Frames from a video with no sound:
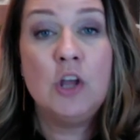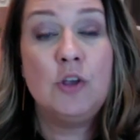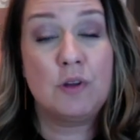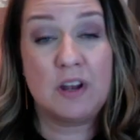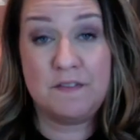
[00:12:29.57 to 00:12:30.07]

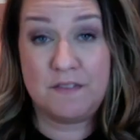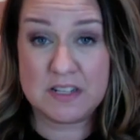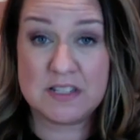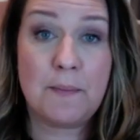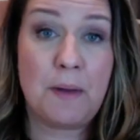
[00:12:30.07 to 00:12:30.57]
you can
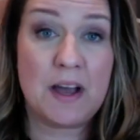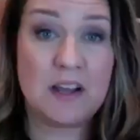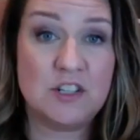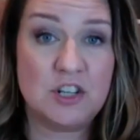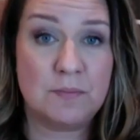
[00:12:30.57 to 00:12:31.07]
invest that back
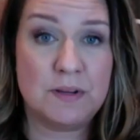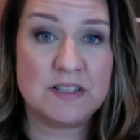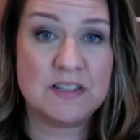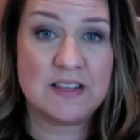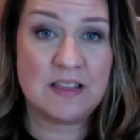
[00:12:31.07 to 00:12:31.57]
into your
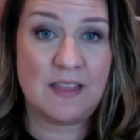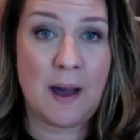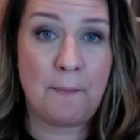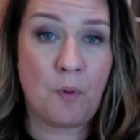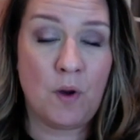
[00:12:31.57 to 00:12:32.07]
business at
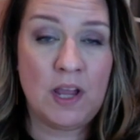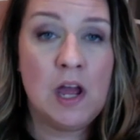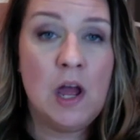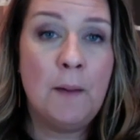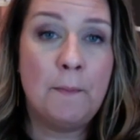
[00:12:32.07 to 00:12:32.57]
that
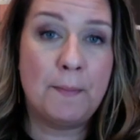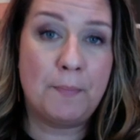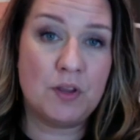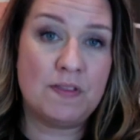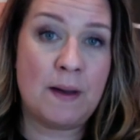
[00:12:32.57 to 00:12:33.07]
point, but
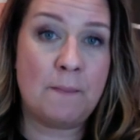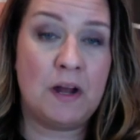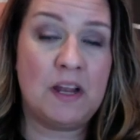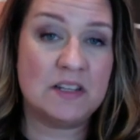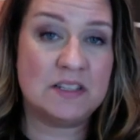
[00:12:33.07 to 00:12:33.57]
put that
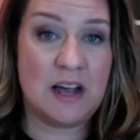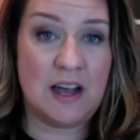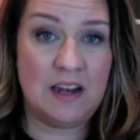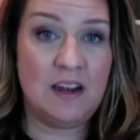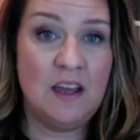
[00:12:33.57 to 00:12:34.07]
money
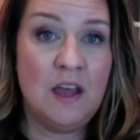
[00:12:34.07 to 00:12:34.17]
aside.